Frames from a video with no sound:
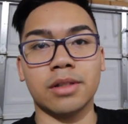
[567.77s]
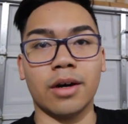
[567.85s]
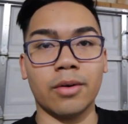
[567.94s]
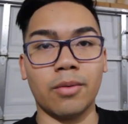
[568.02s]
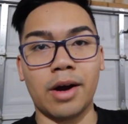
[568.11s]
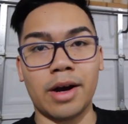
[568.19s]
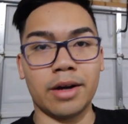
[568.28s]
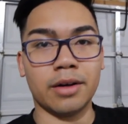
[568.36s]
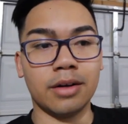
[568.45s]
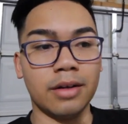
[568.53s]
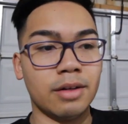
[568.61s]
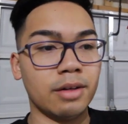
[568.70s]
start
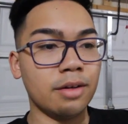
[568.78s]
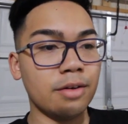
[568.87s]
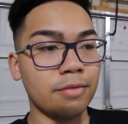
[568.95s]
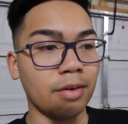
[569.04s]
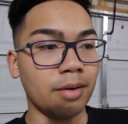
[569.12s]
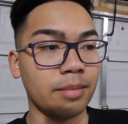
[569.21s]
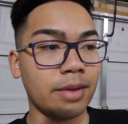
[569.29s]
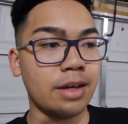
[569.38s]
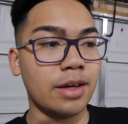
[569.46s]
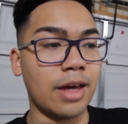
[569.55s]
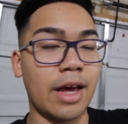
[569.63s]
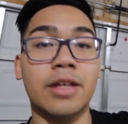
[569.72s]
wire from
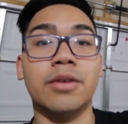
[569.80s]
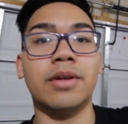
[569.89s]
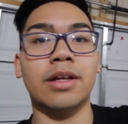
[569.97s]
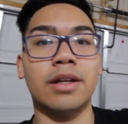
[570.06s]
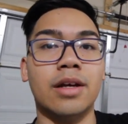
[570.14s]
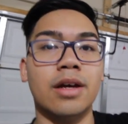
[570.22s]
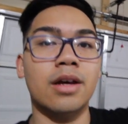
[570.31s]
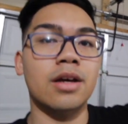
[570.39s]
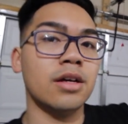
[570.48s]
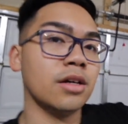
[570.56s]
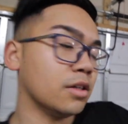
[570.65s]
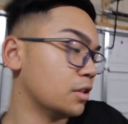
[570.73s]
the head unit
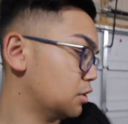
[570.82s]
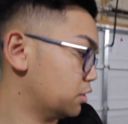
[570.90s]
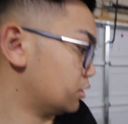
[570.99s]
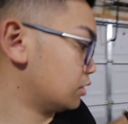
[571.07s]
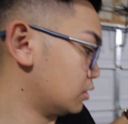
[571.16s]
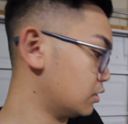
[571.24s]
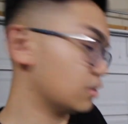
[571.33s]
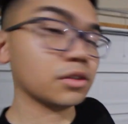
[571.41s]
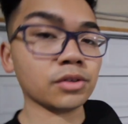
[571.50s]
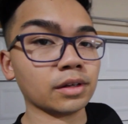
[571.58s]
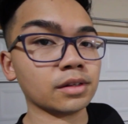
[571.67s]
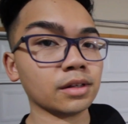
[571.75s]

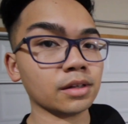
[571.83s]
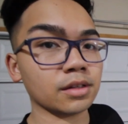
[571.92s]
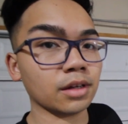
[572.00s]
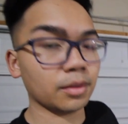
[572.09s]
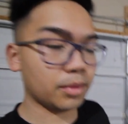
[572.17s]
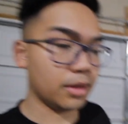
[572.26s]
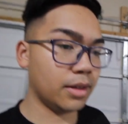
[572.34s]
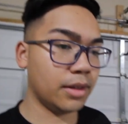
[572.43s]
straight to the sub.